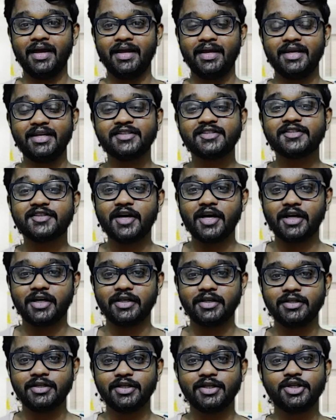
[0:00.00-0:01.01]
He
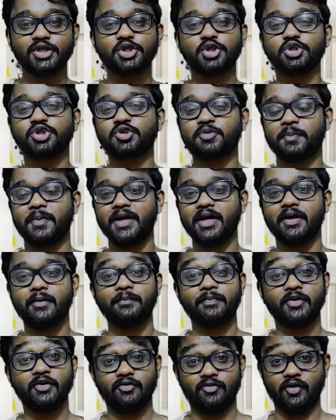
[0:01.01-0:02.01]
struggled to speak
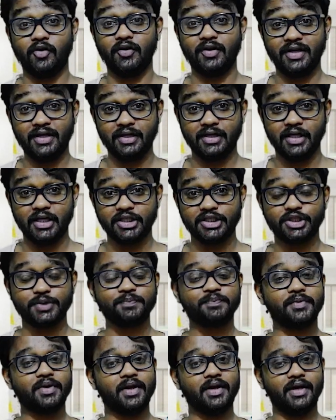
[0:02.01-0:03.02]
fluent
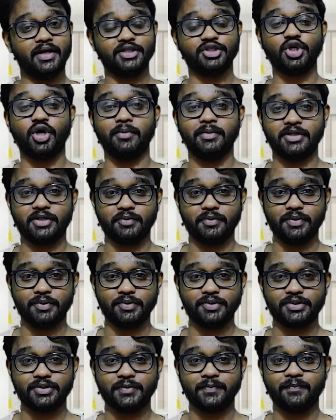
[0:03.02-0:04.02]
English in job
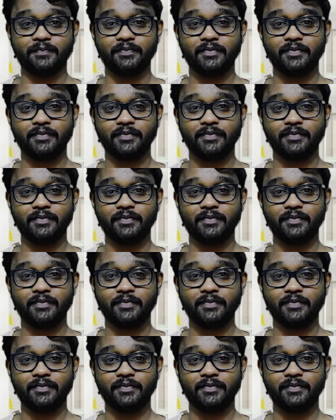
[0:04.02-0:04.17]
interviews.